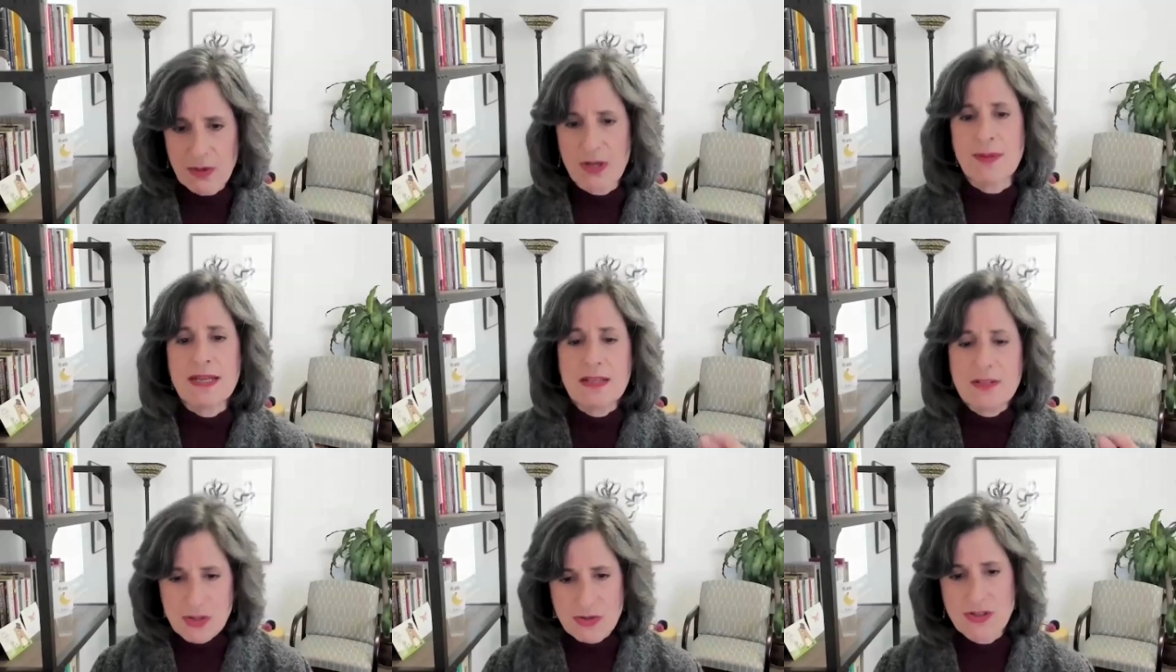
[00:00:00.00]
who are going to
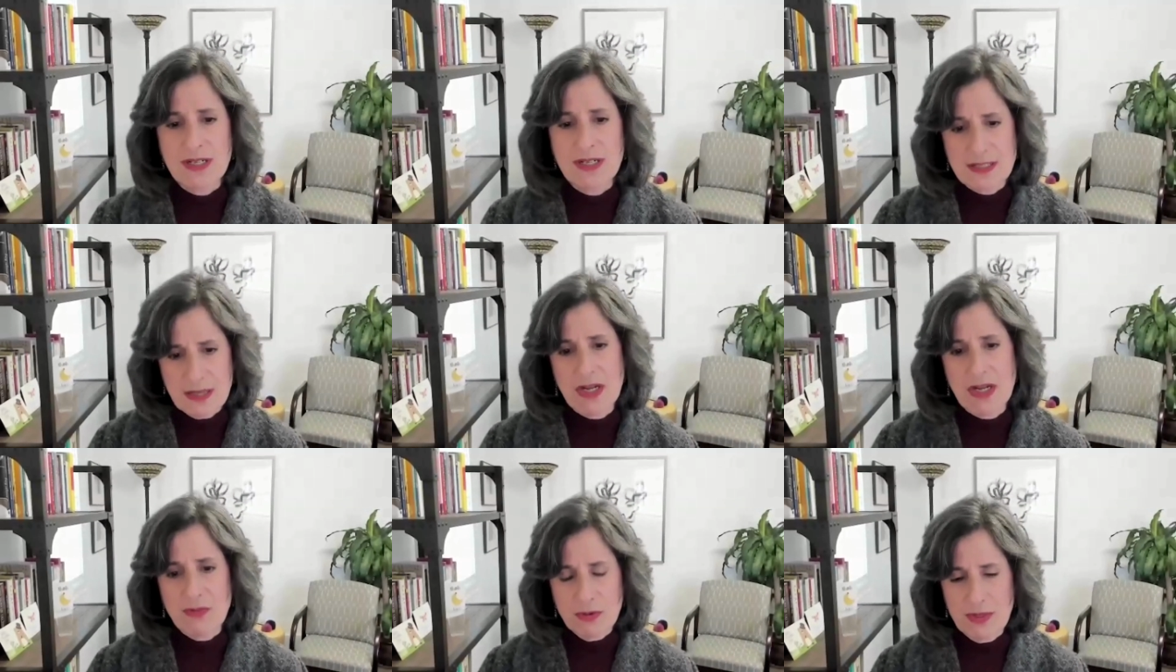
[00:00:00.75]
be socially
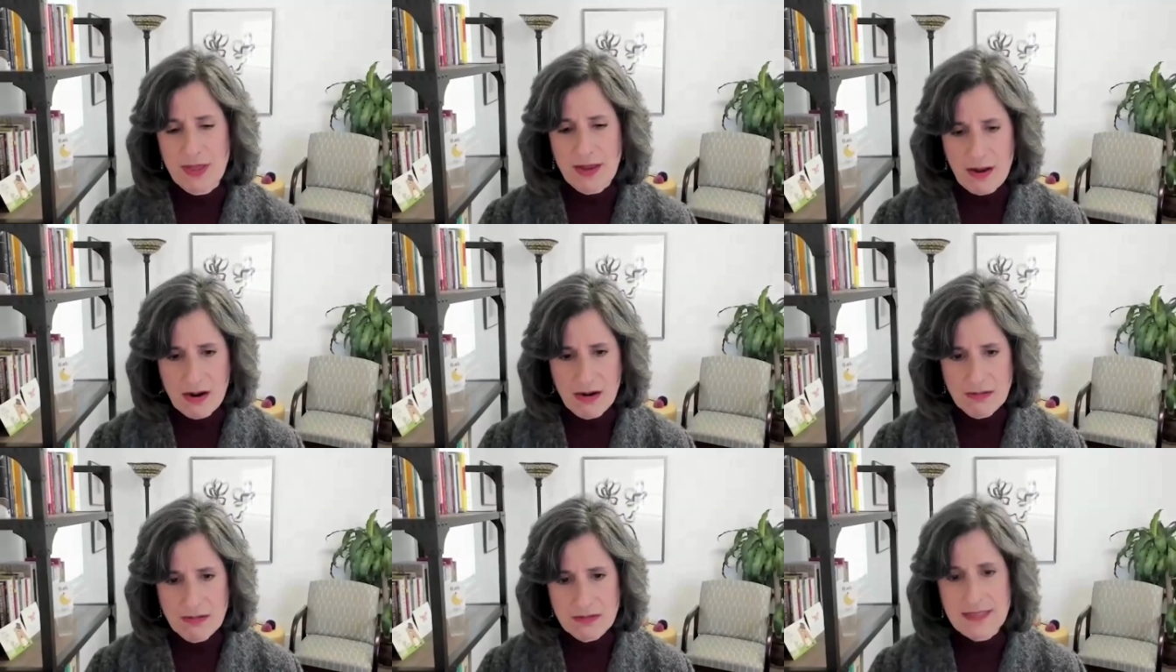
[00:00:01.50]
accepting of who they
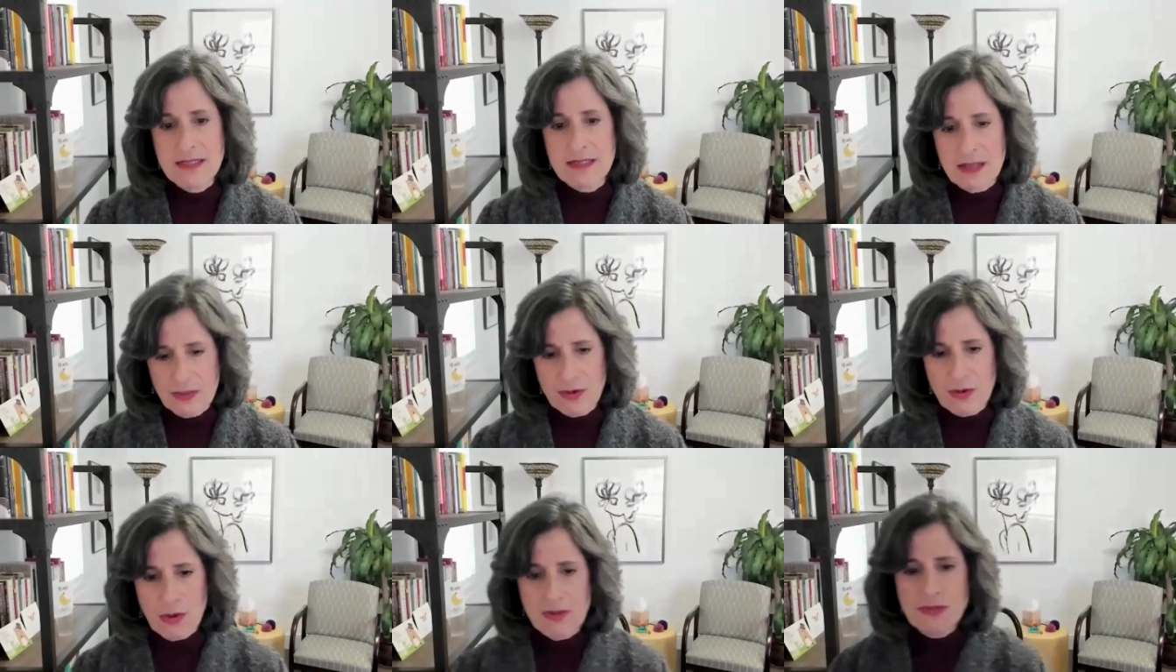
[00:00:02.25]
are. That's
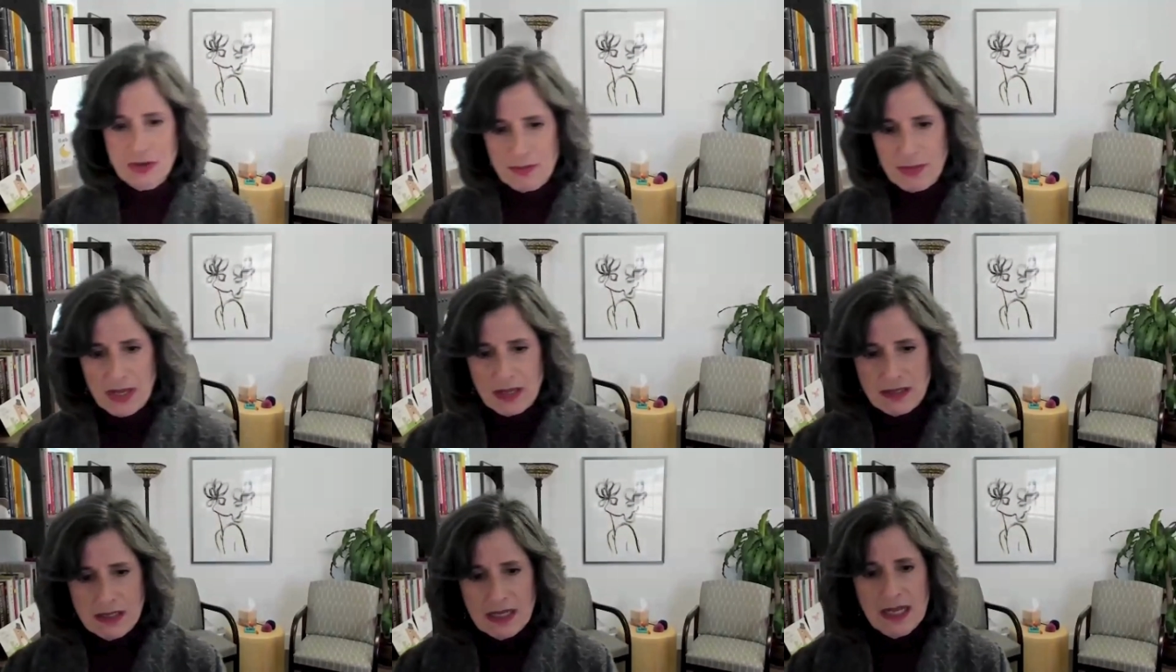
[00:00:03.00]
another goal of treatment.